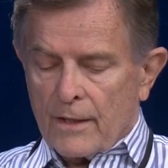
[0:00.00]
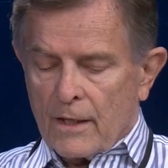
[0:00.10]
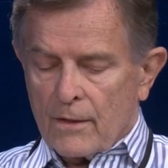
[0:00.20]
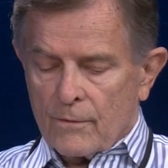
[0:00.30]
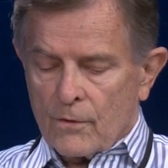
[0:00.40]

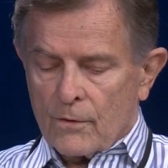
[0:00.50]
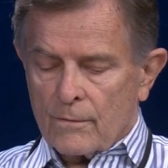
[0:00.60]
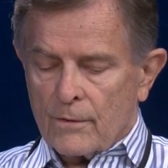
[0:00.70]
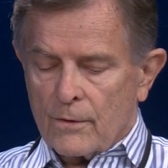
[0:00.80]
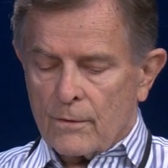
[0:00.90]
uh,
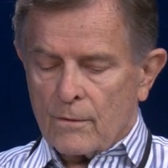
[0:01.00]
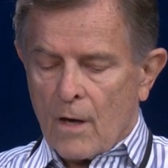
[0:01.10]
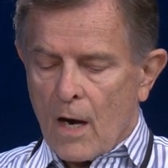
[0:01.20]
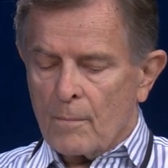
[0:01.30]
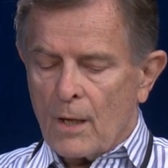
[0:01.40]
you're you're
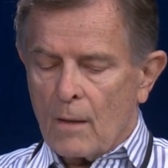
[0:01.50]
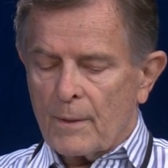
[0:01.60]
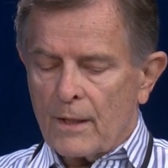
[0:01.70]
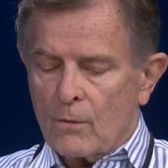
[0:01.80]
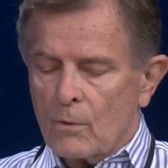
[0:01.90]

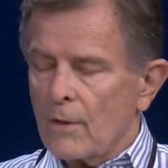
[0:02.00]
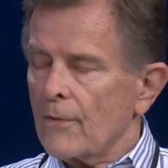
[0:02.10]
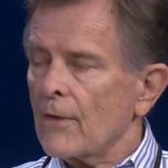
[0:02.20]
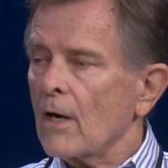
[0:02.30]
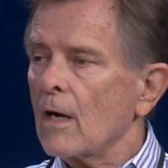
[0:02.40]
hobnobbing
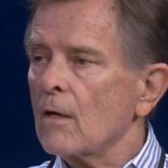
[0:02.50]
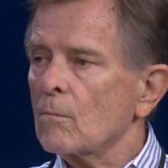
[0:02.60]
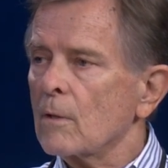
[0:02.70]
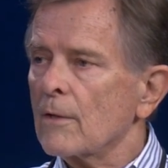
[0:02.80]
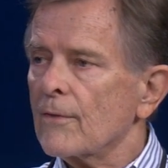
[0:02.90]
with uh,
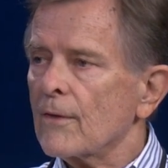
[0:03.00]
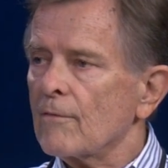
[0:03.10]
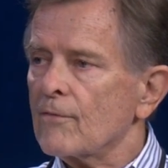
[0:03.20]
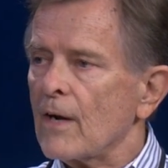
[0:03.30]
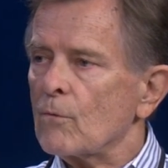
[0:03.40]
with uh,
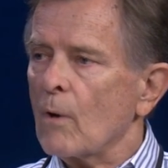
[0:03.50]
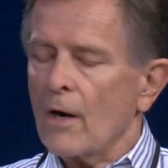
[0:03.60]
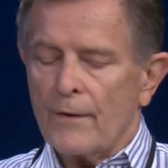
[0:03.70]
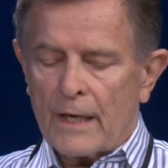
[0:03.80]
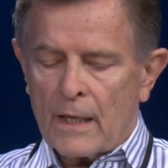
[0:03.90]
Fred
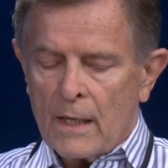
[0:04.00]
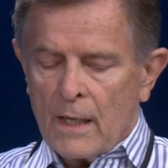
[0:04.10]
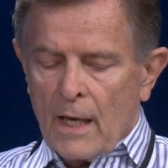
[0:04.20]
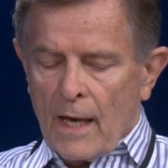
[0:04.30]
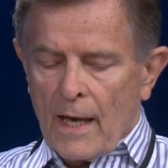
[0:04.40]
Waring,
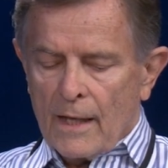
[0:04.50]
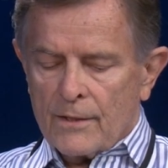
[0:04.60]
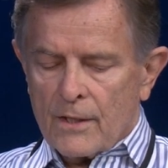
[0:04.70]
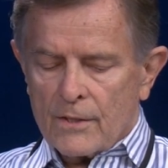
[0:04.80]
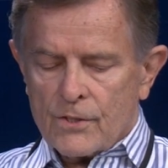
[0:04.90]

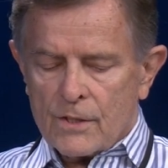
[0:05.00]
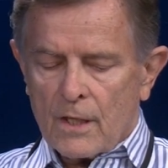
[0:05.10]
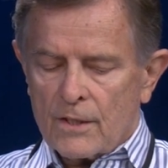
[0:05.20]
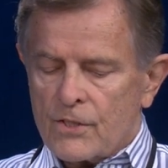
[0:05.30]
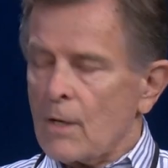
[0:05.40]
and uh,
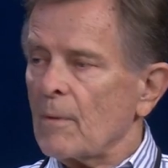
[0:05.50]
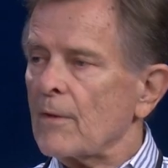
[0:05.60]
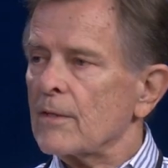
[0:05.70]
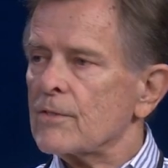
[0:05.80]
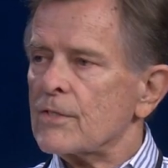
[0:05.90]
tell us some of
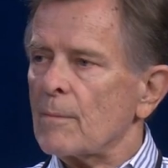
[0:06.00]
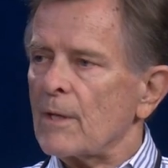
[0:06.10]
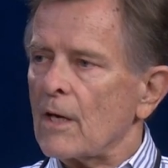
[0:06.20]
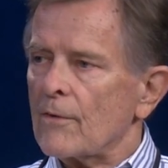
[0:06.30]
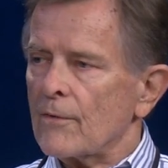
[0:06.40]
the some of
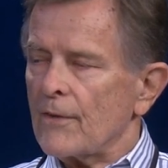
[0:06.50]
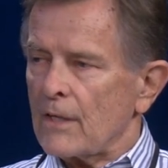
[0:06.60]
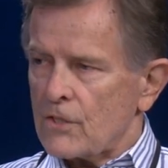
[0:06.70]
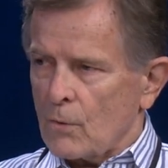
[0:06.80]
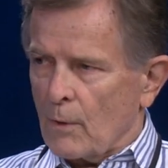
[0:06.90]
the other
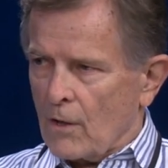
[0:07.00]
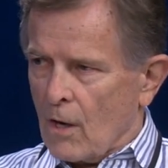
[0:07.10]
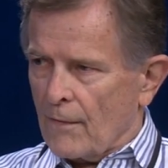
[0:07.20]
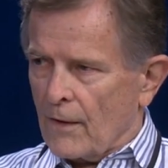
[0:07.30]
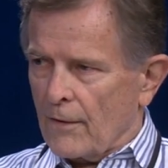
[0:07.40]
things that went
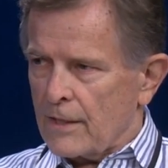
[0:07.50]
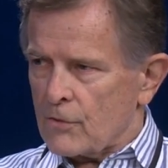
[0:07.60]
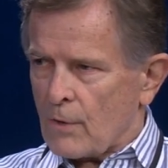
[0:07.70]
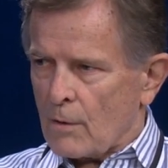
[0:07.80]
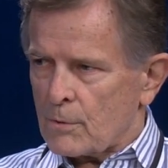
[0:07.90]
on there at
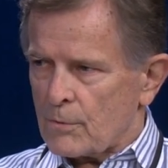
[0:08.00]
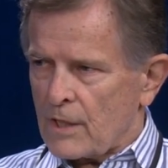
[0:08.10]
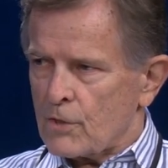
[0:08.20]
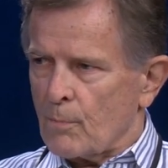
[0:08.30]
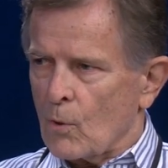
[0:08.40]
East Stroudsburg
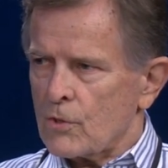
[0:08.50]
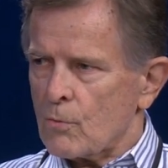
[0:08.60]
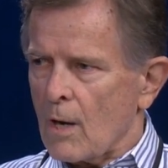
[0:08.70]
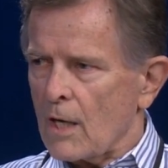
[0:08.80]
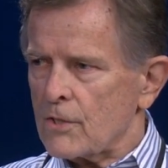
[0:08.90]
State, sports
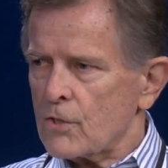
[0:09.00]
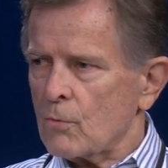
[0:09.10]
wise